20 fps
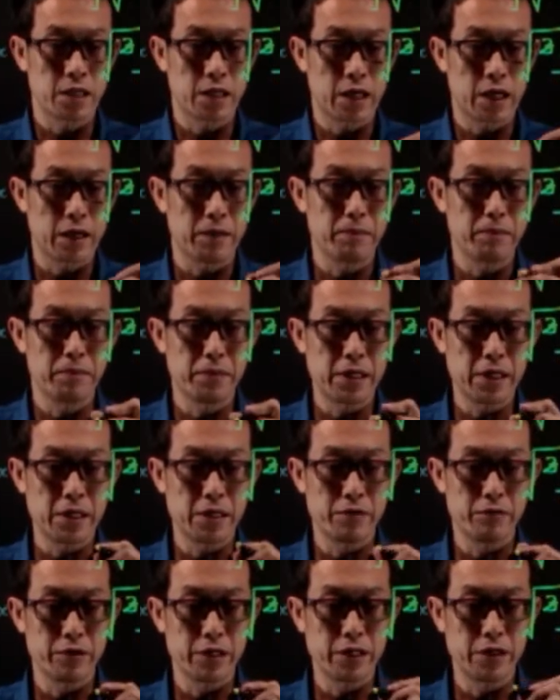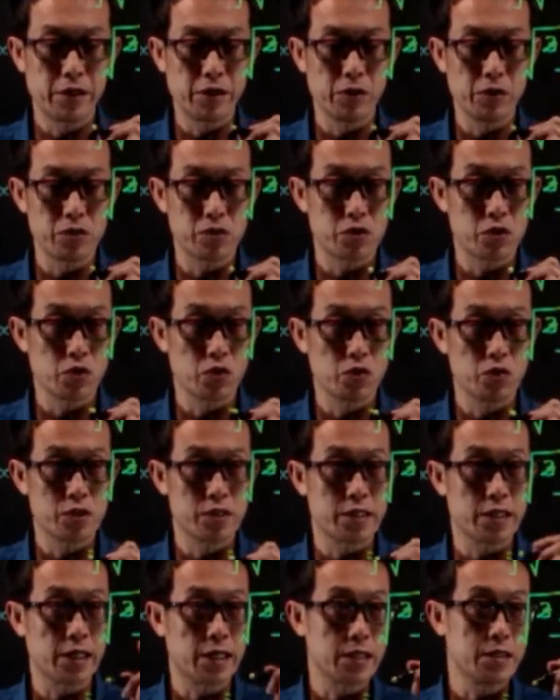can be reduced to
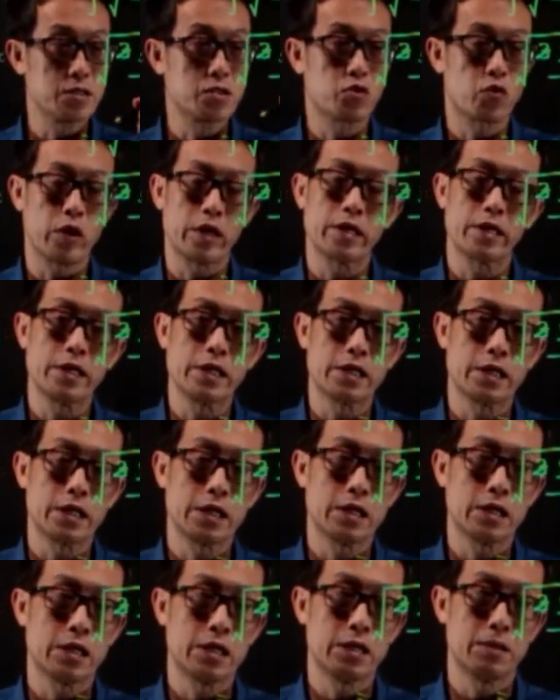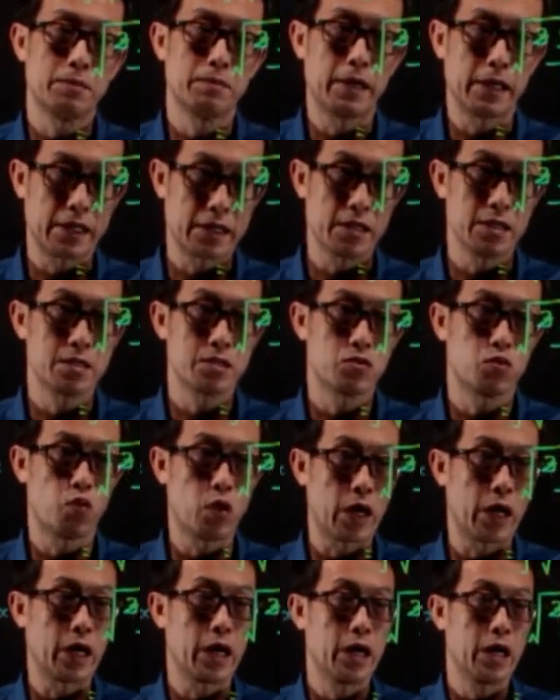secant squared theta minus
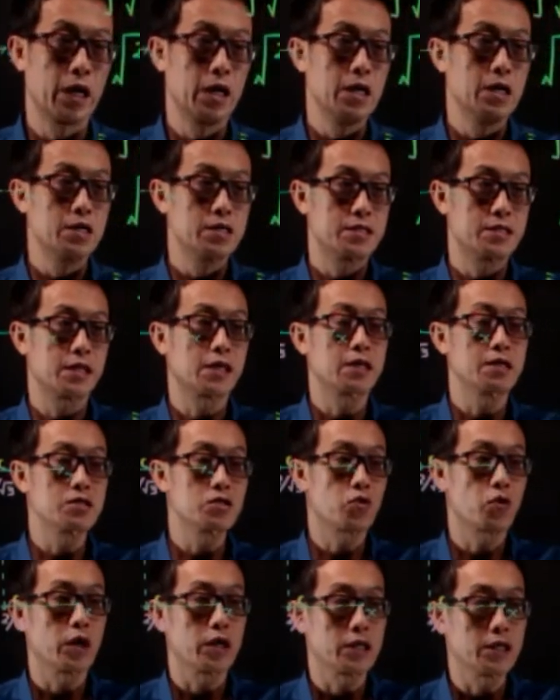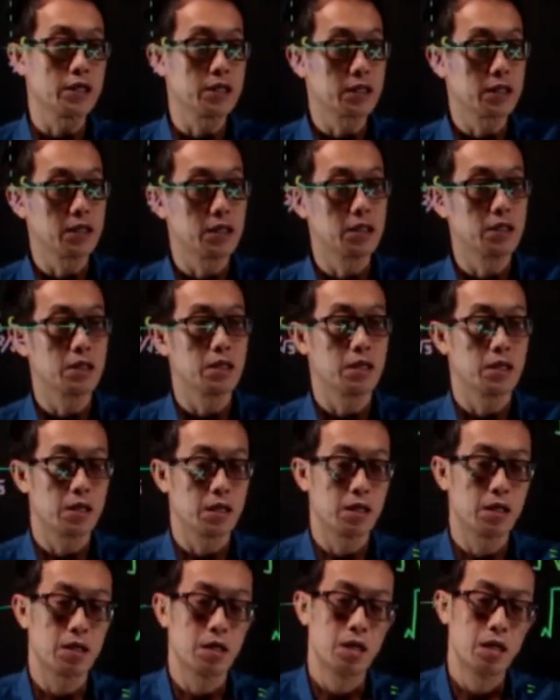1. Secant squared theta
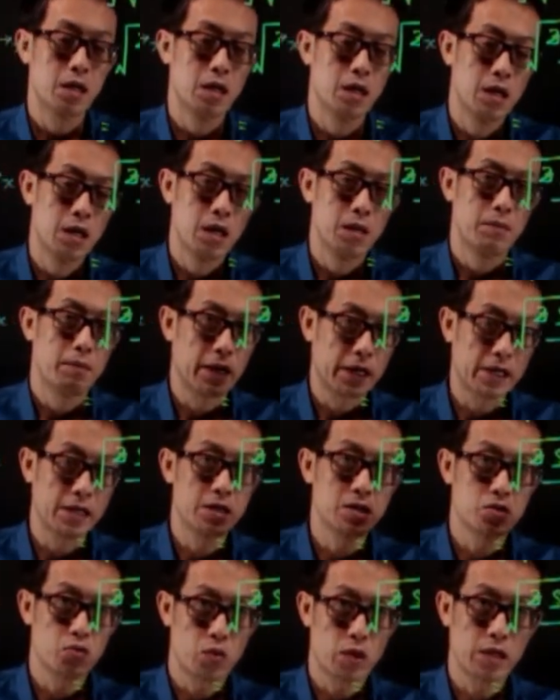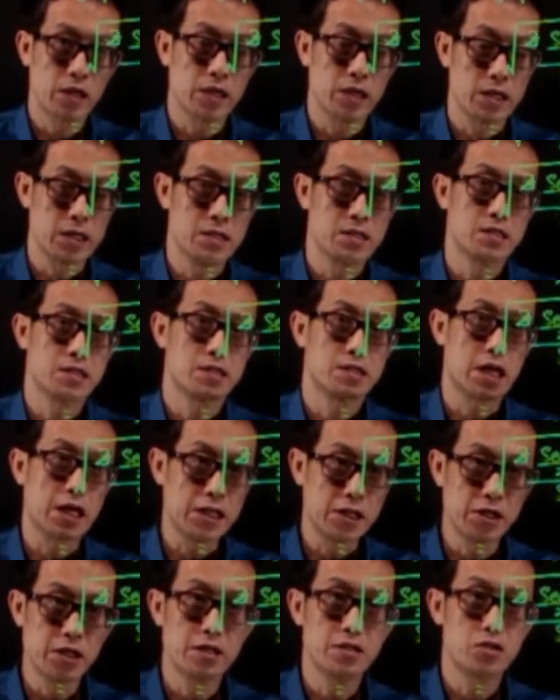minus 1 is
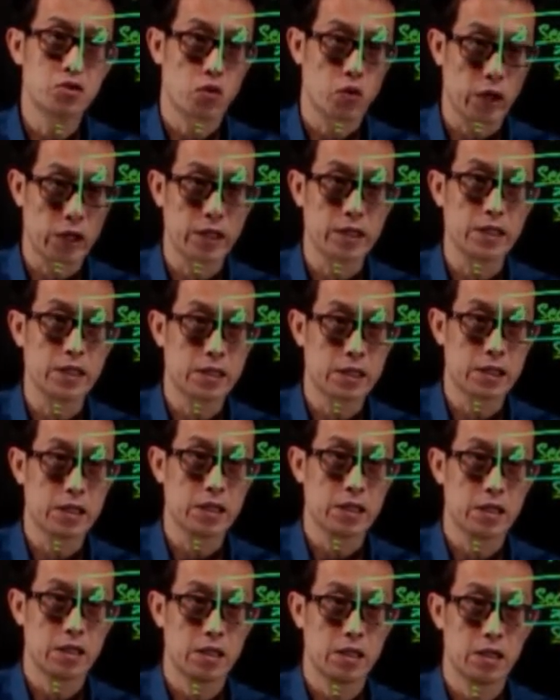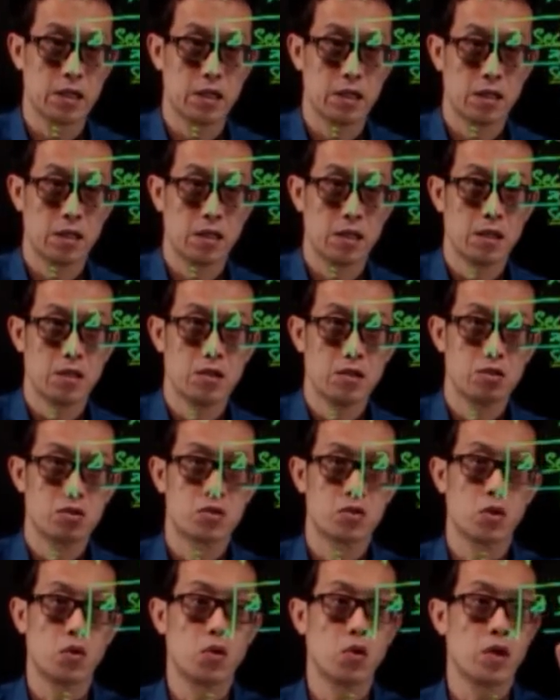tangent squared theta.
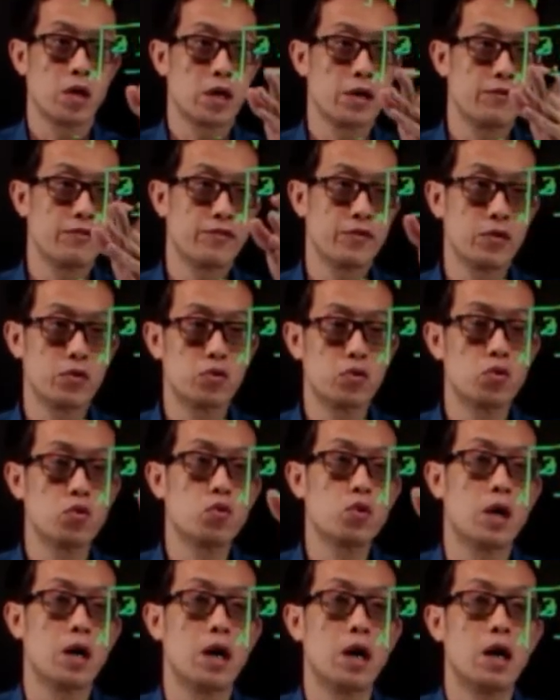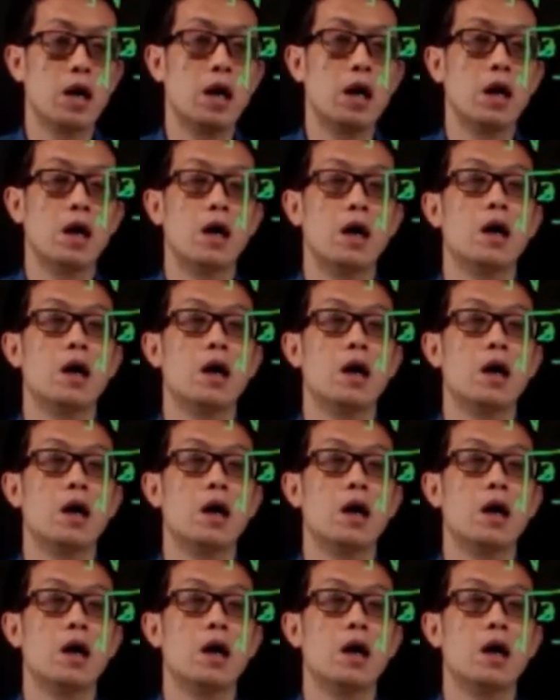So if you do a